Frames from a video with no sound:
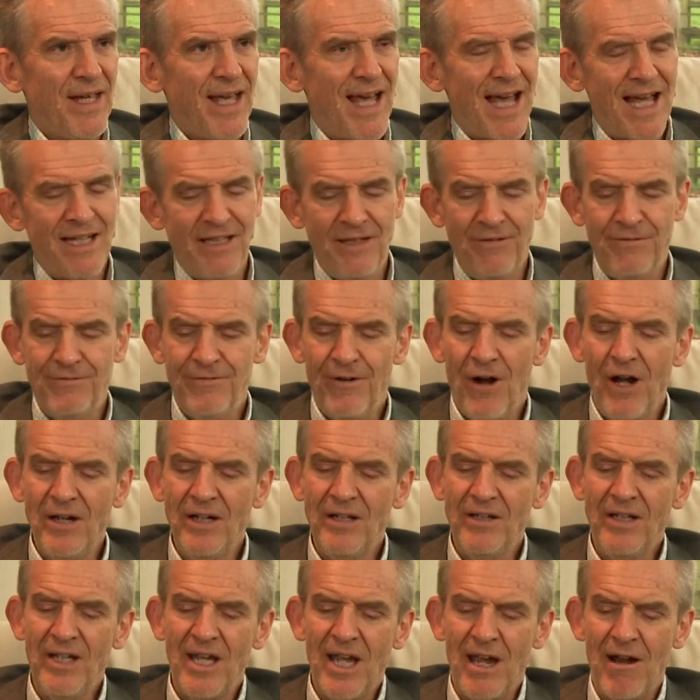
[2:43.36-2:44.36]
and
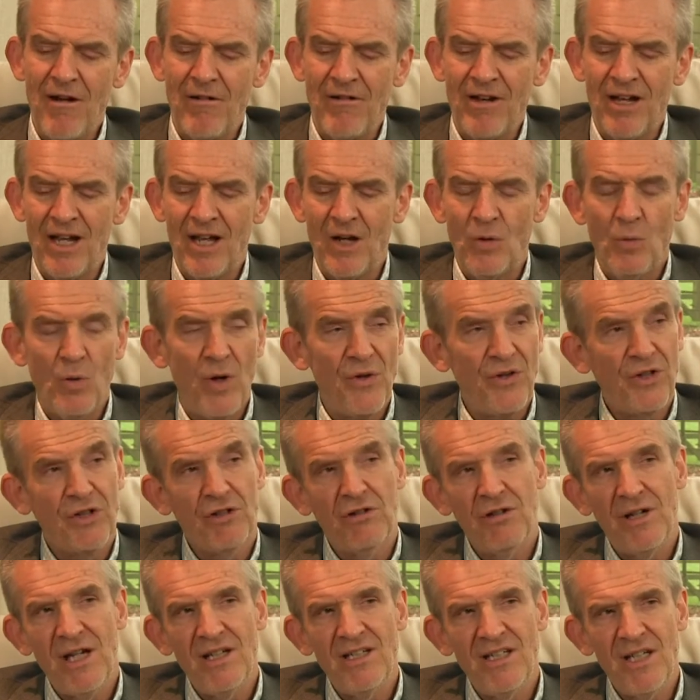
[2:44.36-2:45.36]
defining the area where the
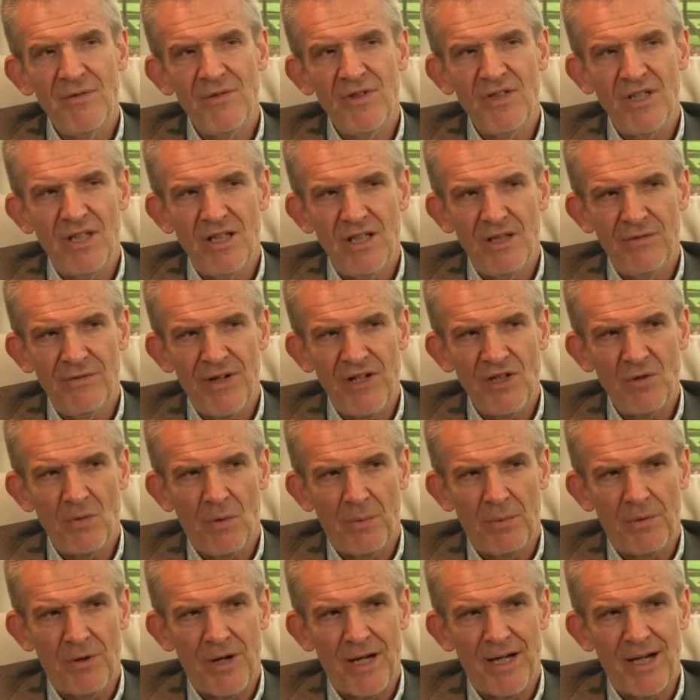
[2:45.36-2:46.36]
creativity and innovation
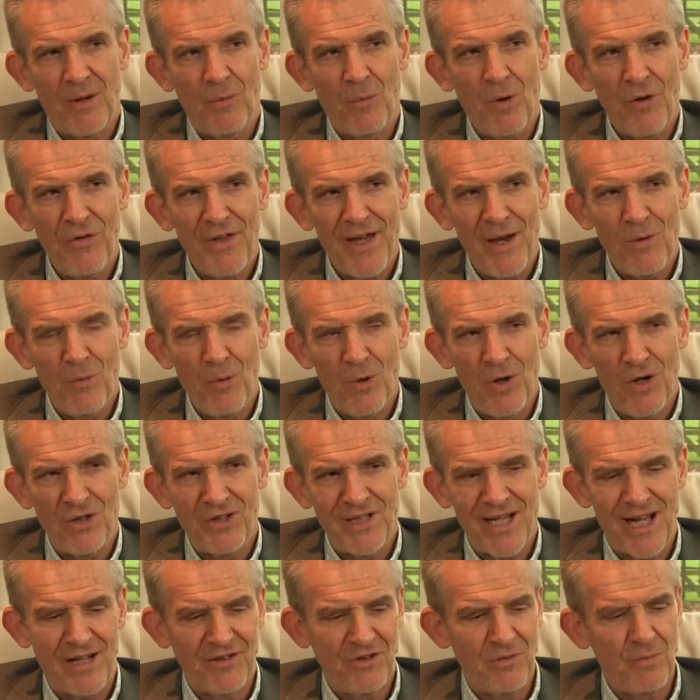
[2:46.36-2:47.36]
operate. And what that worked
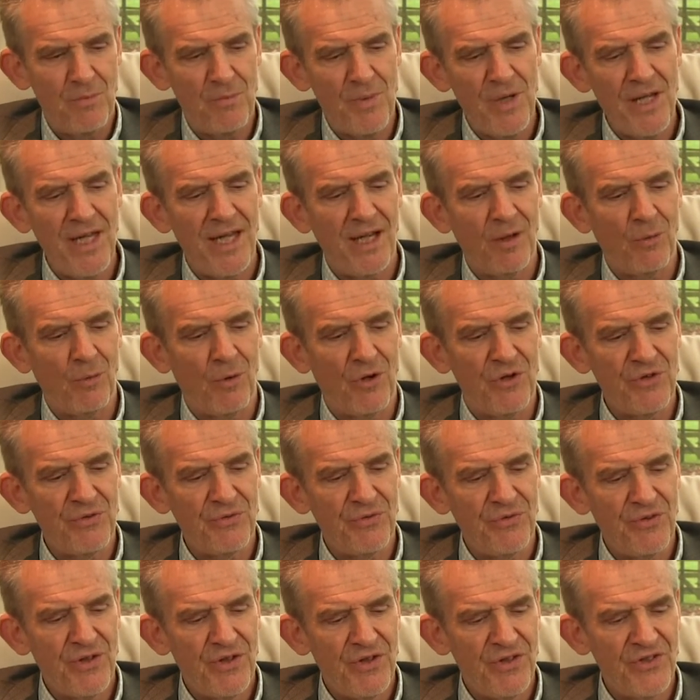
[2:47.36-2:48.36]
out to being
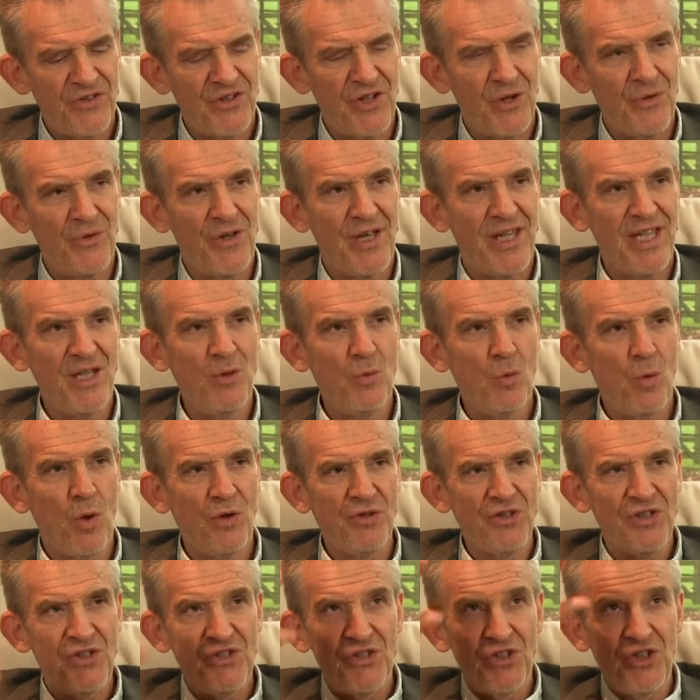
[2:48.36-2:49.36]
was so that he
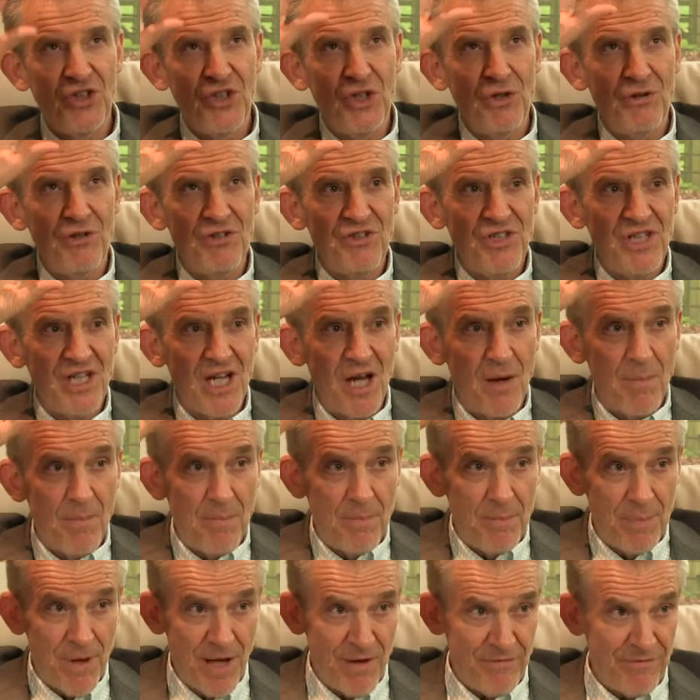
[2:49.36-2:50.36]
wanted security
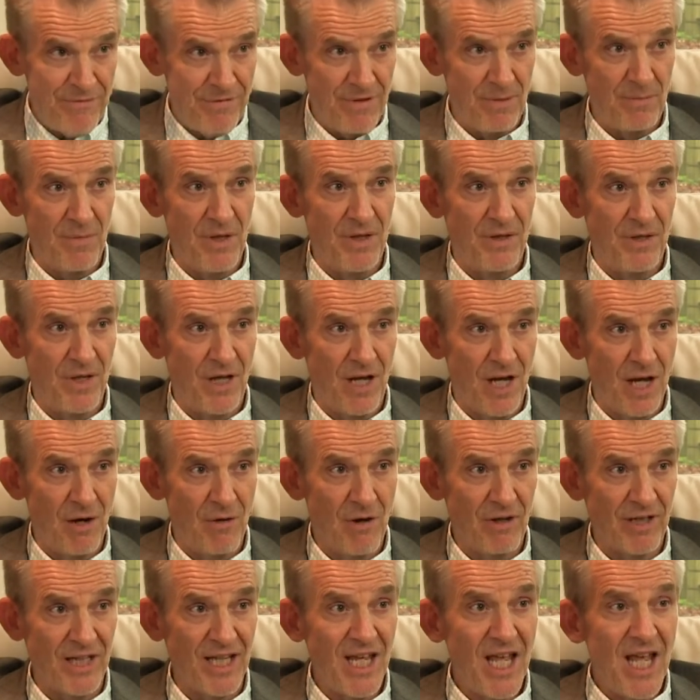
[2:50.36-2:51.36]
above him in the
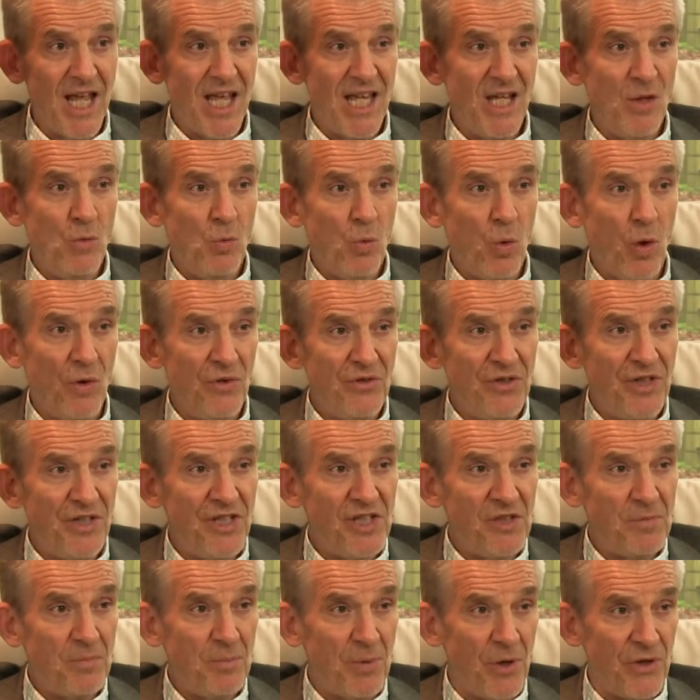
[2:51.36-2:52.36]
hierarchy. He wanted
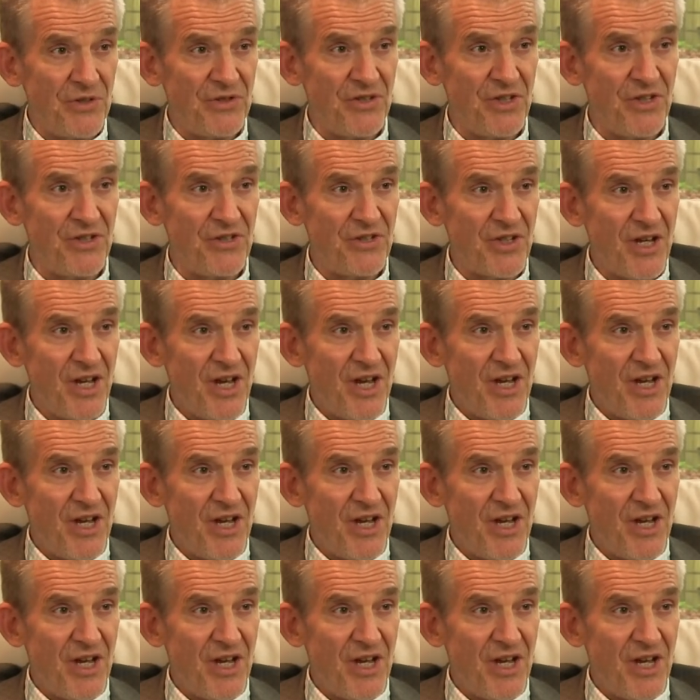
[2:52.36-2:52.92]
his bosses